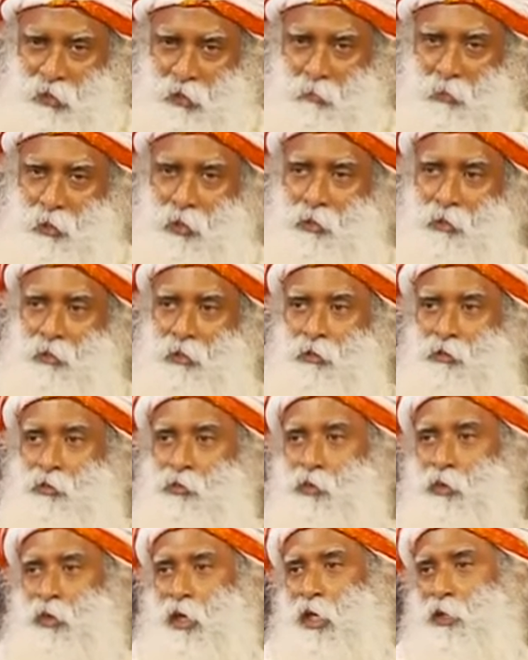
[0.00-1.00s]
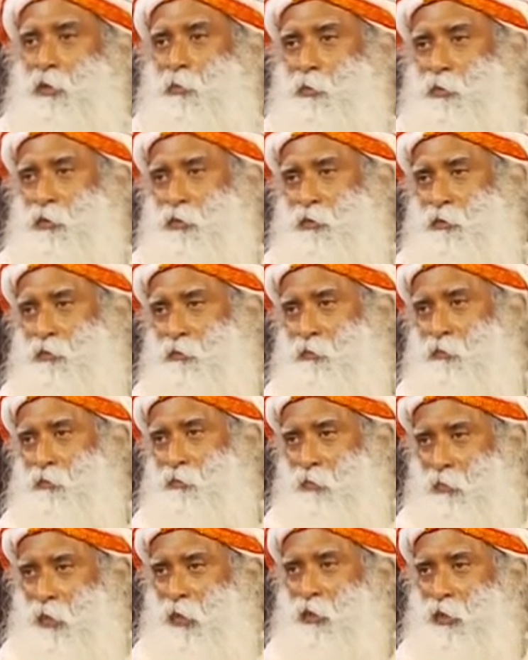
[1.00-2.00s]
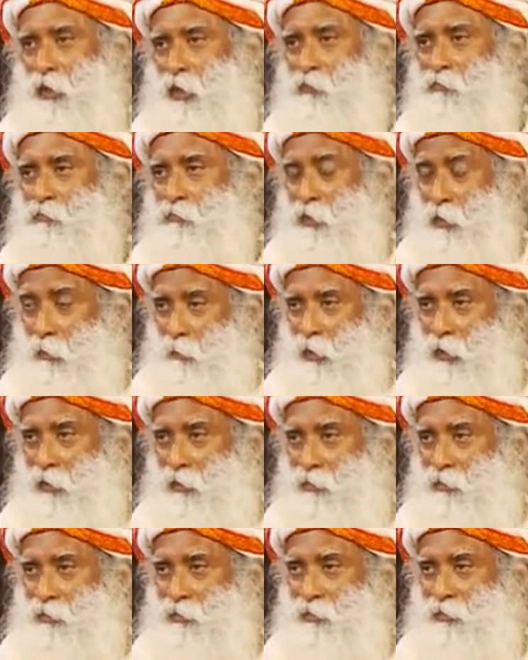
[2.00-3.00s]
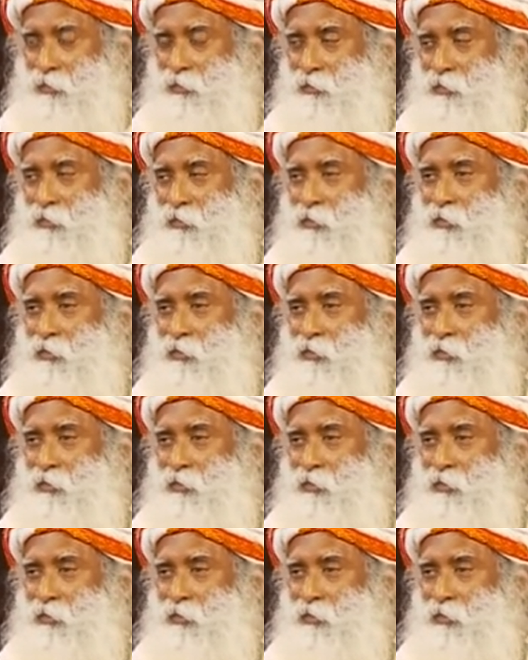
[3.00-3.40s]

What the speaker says: How many things you grasped right now, fundamentals,